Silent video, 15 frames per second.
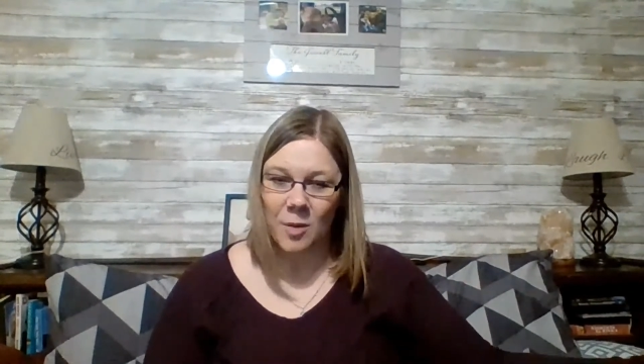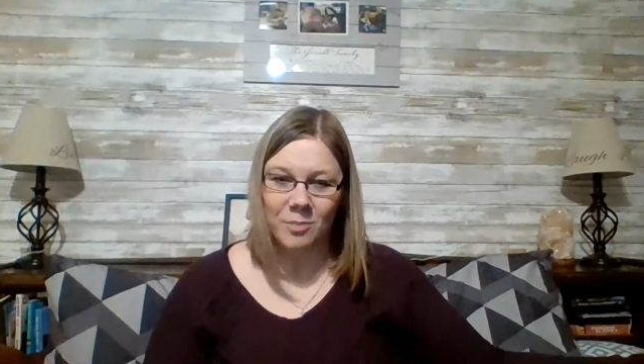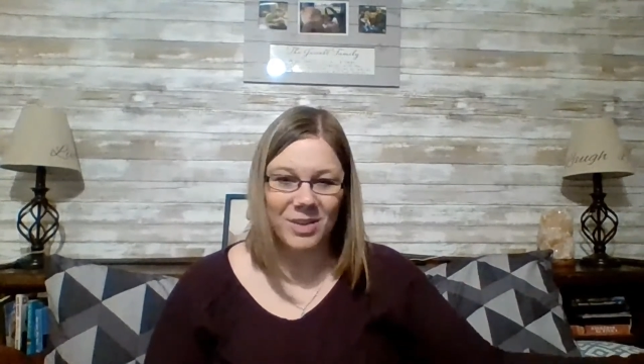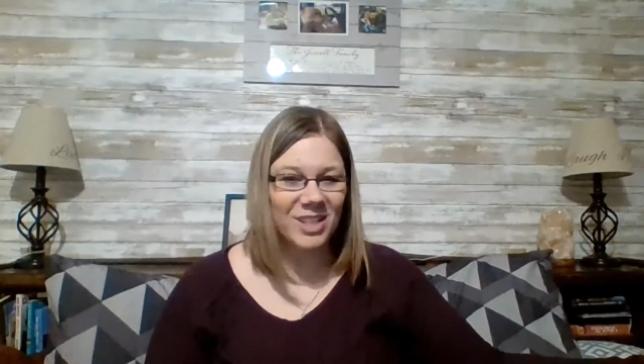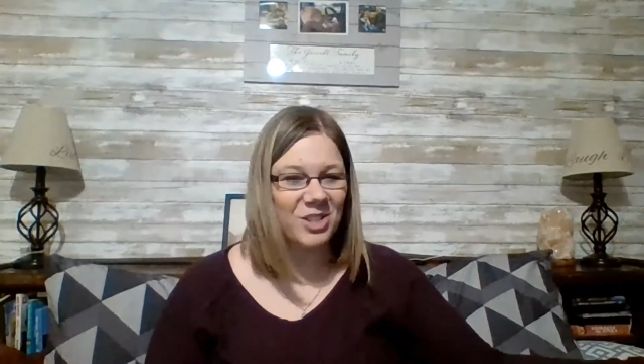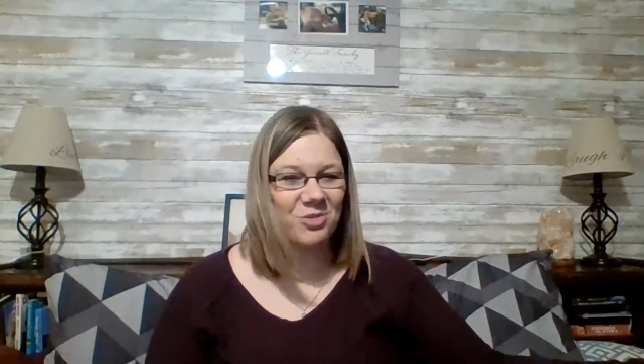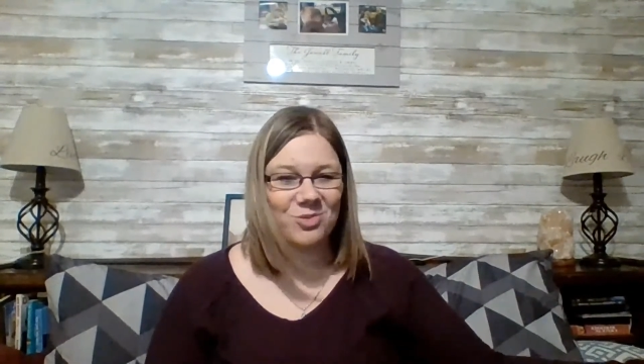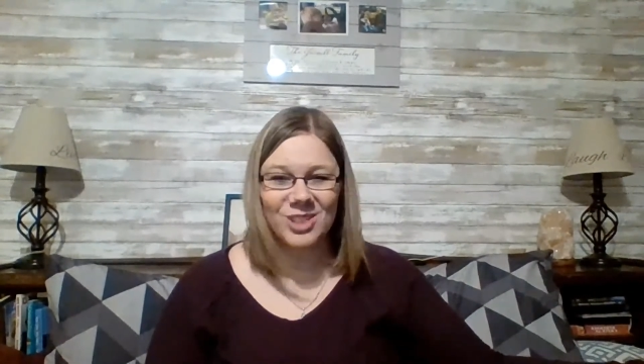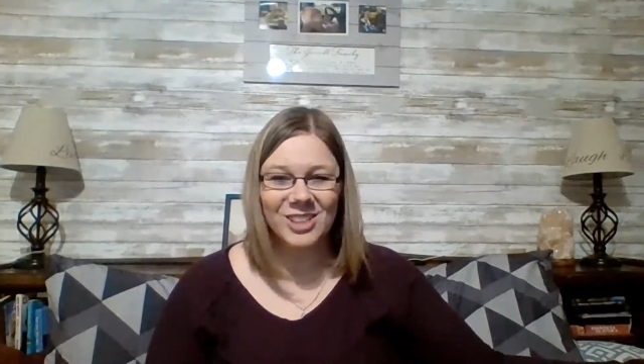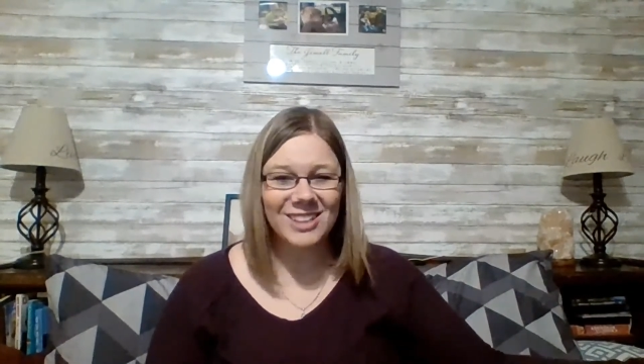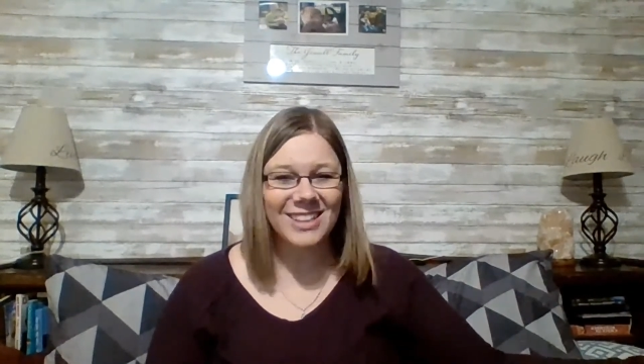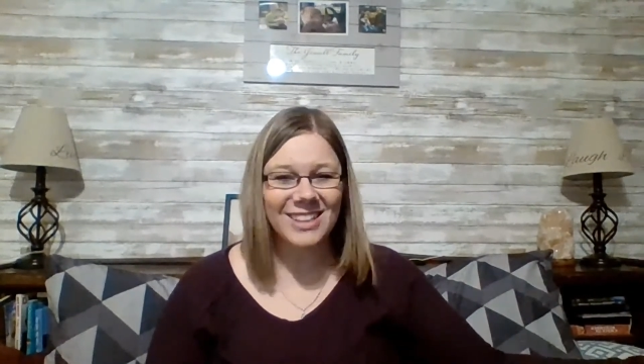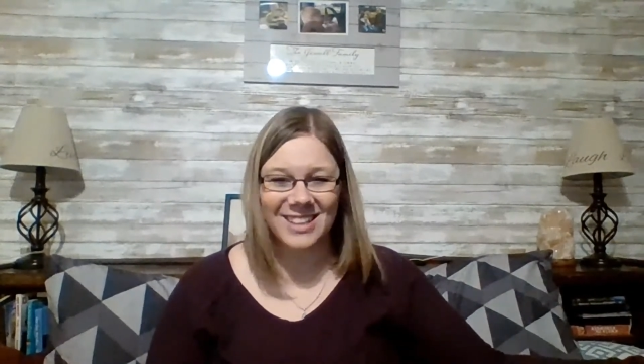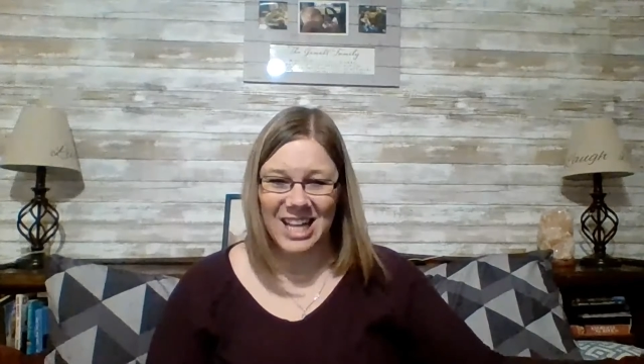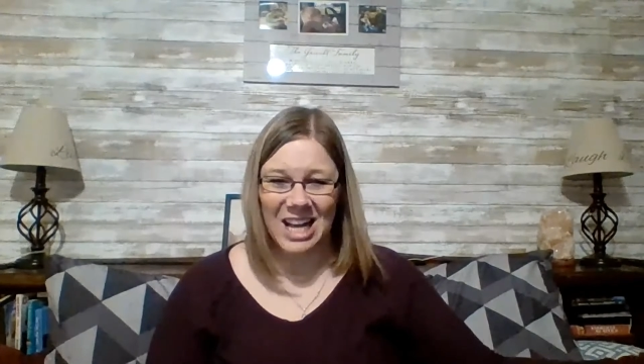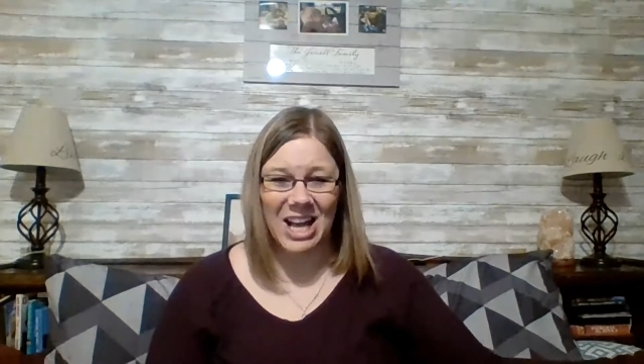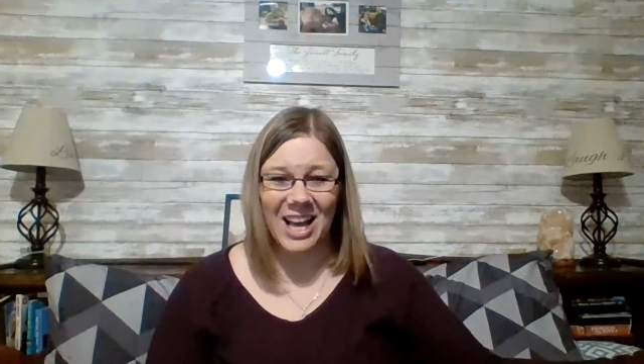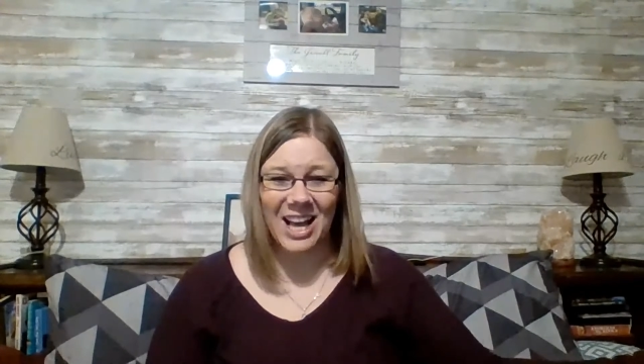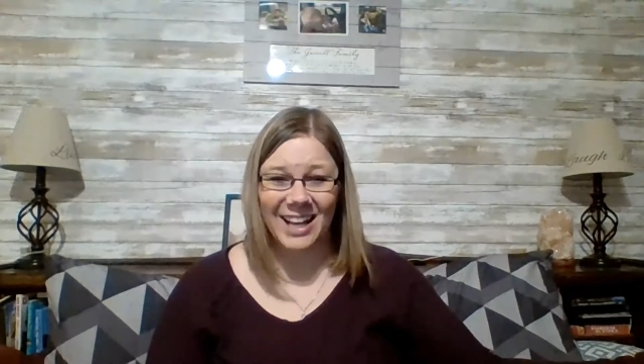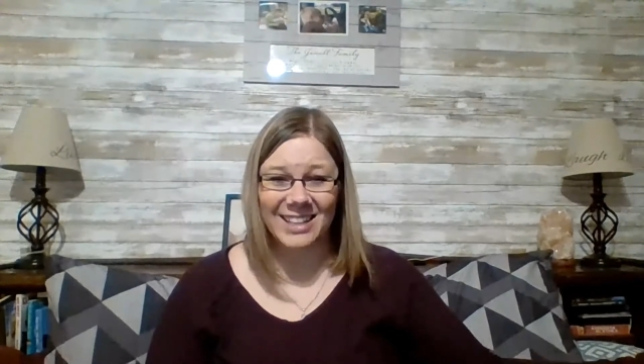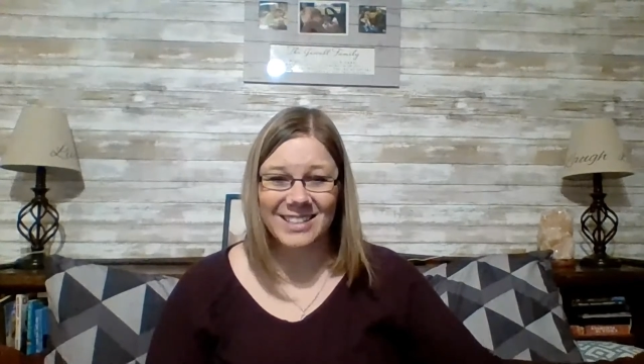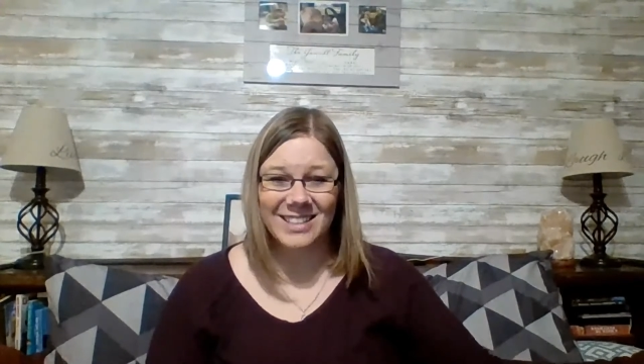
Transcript: but it's really not.